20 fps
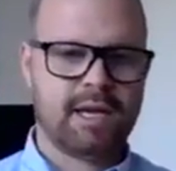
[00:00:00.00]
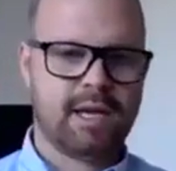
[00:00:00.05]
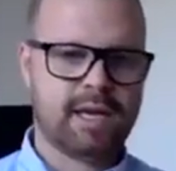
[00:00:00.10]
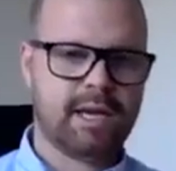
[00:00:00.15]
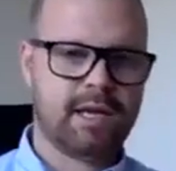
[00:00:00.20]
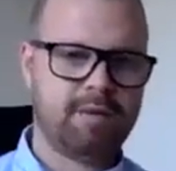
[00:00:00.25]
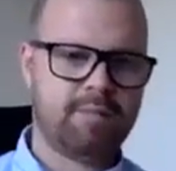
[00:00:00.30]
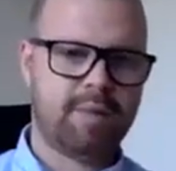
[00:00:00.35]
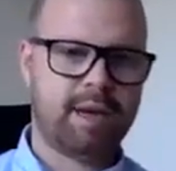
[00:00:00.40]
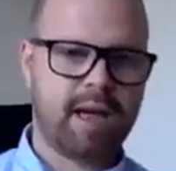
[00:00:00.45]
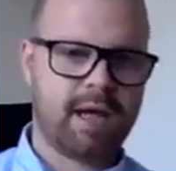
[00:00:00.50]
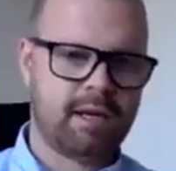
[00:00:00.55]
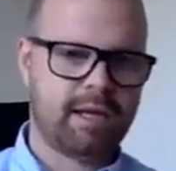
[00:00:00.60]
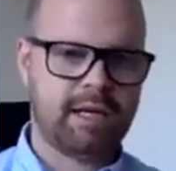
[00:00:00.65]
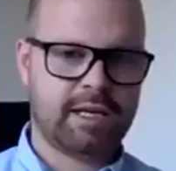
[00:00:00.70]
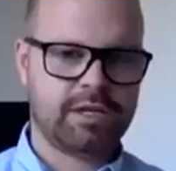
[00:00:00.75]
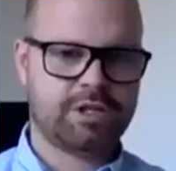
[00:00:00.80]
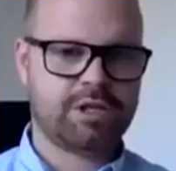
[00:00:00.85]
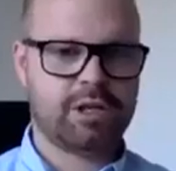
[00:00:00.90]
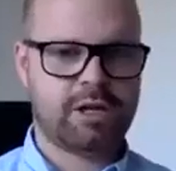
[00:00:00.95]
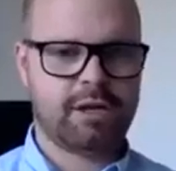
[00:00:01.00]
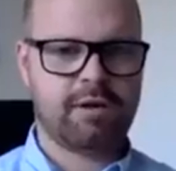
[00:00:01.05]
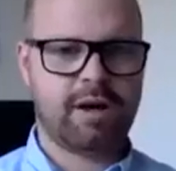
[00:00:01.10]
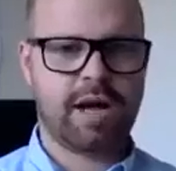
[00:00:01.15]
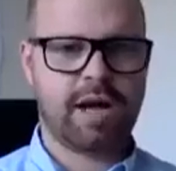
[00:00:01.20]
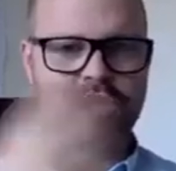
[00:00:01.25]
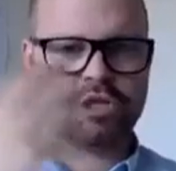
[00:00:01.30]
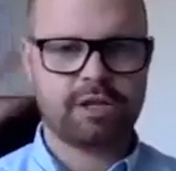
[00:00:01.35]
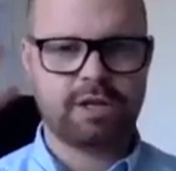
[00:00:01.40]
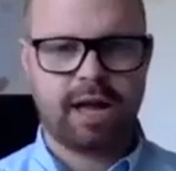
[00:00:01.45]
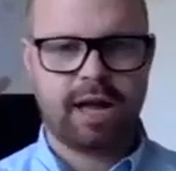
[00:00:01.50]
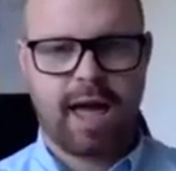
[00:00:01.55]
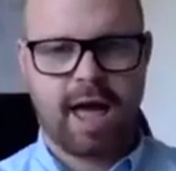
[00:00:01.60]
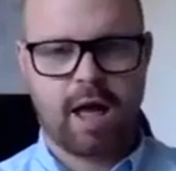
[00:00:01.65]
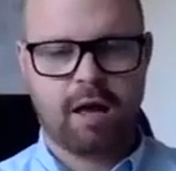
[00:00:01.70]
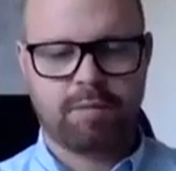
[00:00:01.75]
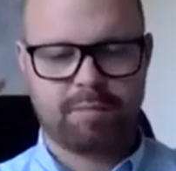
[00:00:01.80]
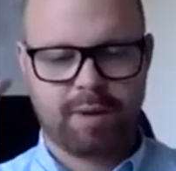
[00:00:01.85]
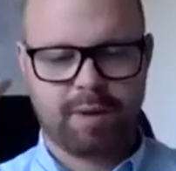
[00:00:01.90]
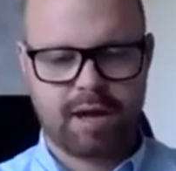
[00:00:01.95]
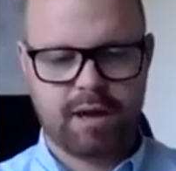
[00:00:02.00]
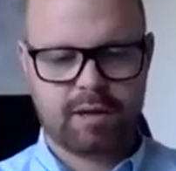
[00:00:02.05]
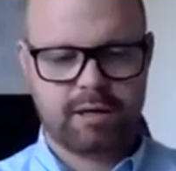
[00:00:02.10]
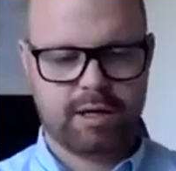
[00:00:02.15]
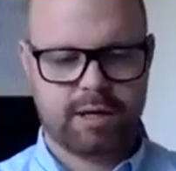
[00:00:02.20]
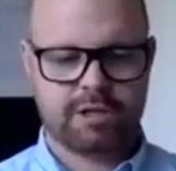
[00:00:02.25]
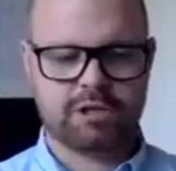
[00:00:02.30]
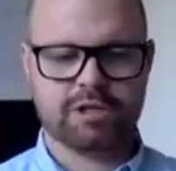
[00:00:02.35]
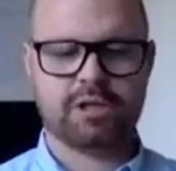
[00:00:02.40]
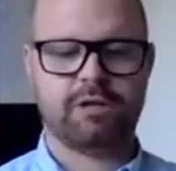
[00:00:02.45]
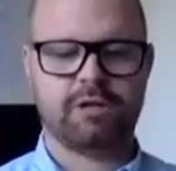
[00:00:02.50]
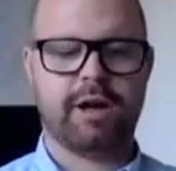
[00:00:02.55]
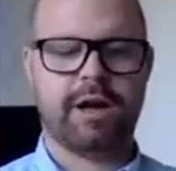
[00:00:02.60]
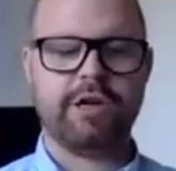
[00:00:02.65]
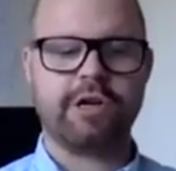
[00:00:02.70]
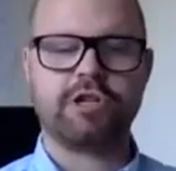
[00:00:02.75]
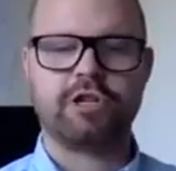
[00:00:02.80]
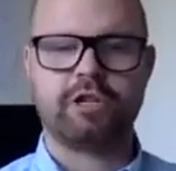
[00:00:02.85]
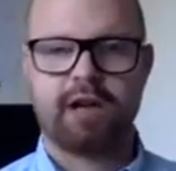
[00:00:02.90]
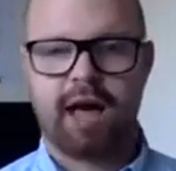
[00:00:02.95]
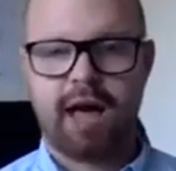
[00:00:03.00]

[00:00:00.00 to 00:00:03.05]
Inbound lead generation, outbound lead generation.